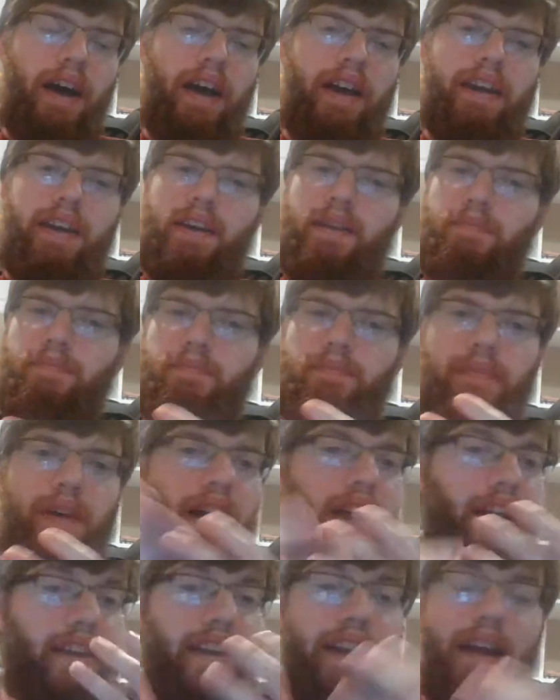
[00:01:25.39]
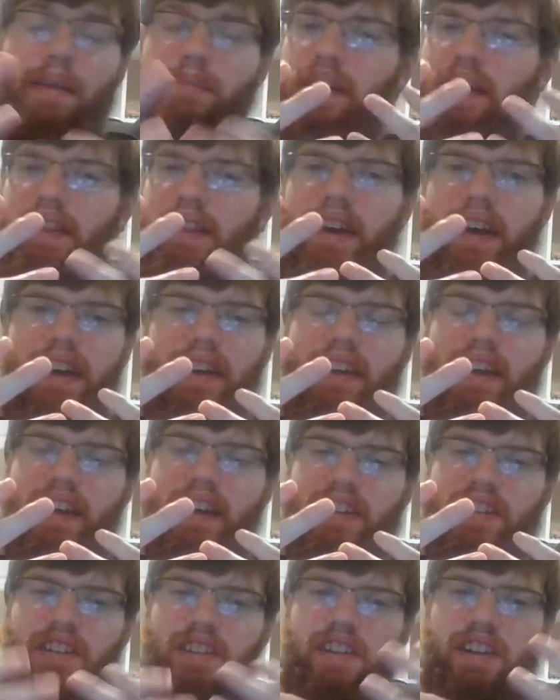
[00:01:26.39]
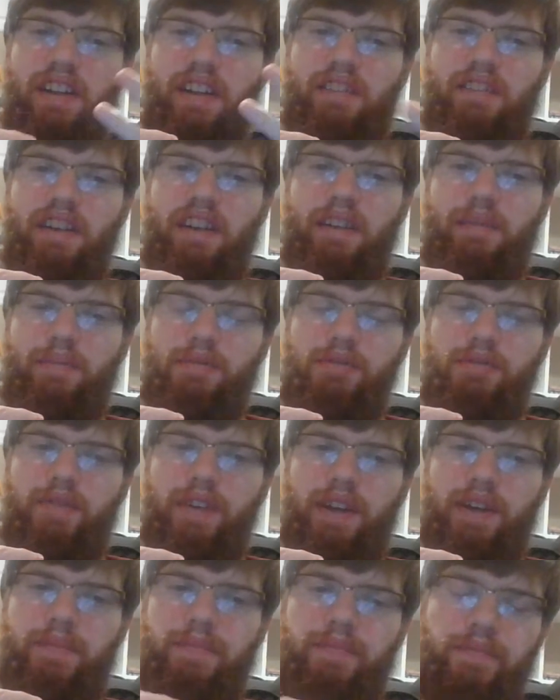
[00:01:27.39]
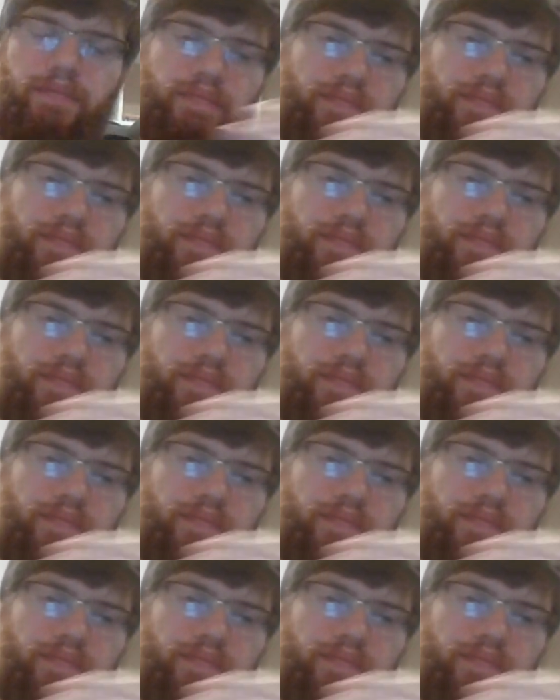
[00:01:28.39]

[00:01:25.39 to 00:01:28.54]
I did not make that connection until I saw the movie.